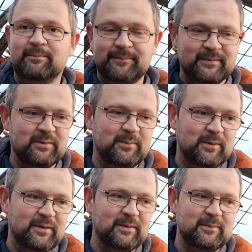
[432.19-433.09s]
That's what
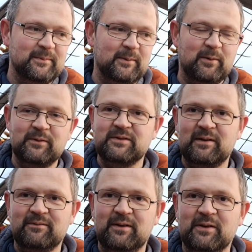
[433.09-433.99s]
my wife's
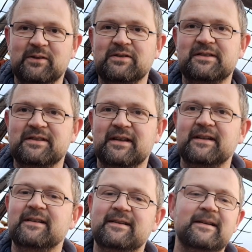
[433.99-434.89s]
grandfather used to say.
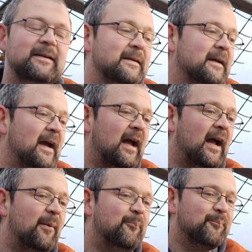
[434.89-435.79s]

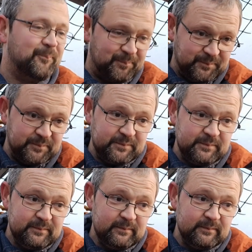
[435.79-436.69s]

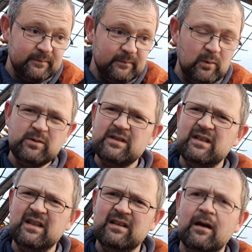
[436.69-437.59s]
What was I
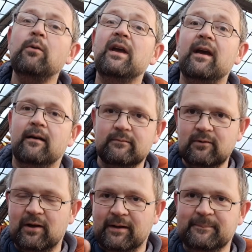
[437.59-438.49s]
saying? Oh yeah,
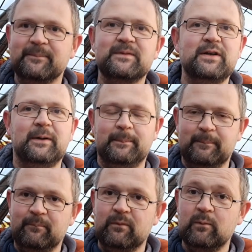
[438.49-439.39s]
right. So,
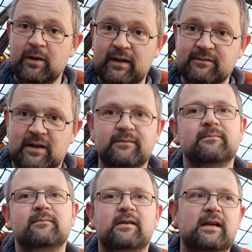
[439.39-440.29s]
what they've done
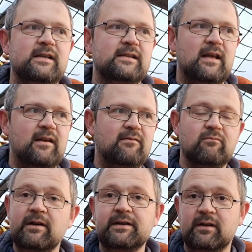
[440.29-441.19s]
is they've
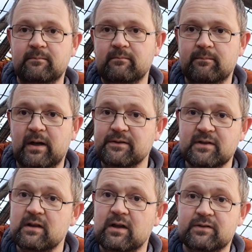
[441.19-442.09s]
redone parts of the
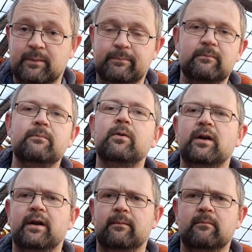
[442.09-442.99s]
classroom.
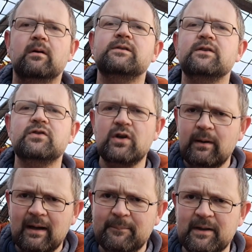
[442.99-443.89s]
Brilliant. My son's so
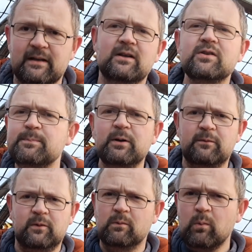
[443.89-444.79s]
happy. It looks
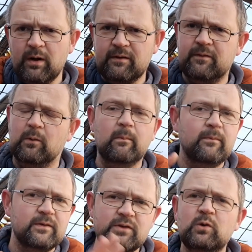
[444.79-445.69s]
beautiful, wonderful.
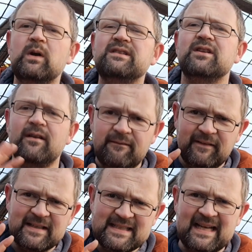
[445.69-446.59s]
The school has done a
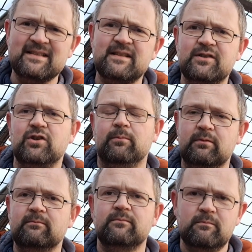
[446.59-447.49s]
fantastic job.
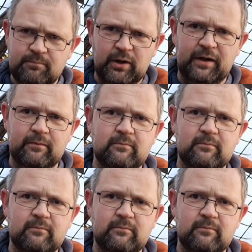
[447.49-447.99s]
Brilliant.